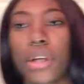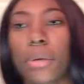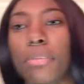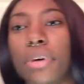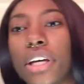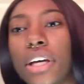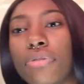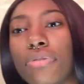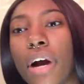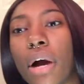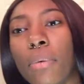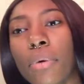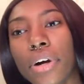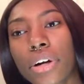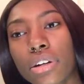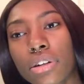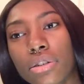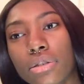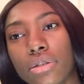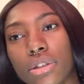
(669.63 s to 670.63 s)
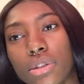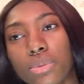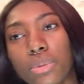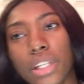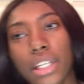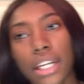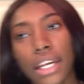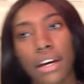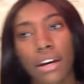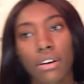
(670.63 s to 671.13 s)
But if I were to glue this
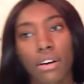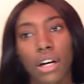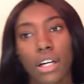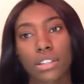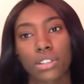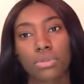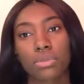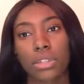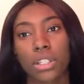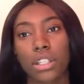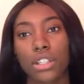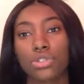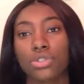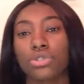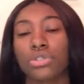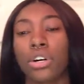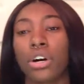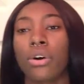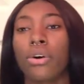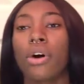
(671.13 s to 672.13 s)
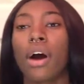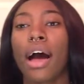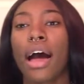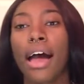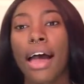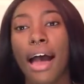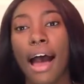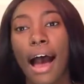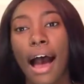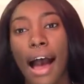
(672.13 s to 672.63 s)
wig down, I just want to let you know,
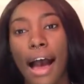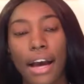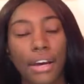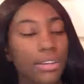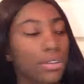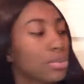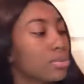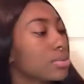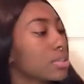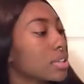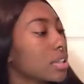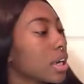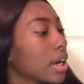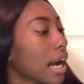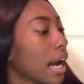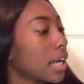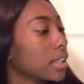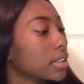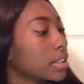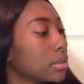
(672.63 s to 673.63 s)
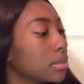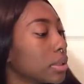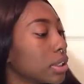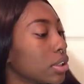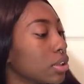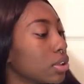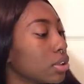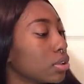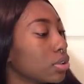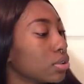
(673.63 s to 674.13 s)
I used the Got To Be
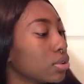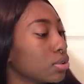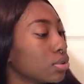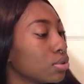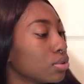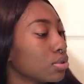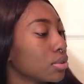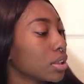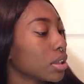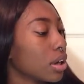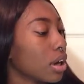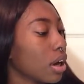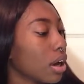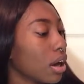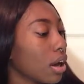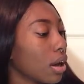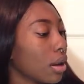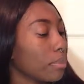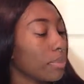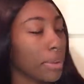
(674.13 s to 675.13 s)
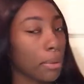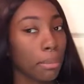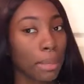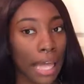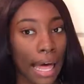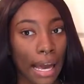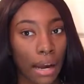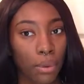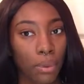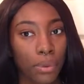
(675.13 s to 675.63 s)
Glued, the
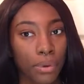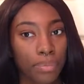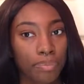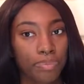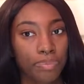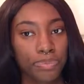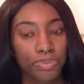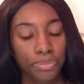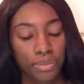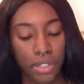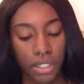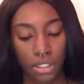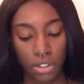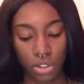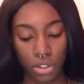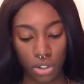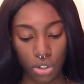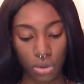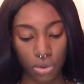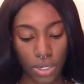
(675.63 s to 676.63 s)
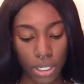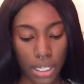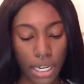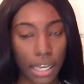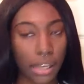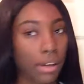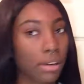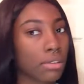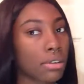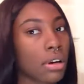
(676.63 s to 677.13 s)
black one, to glue it
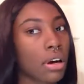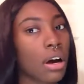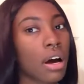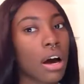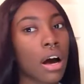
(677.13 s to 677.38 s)
down.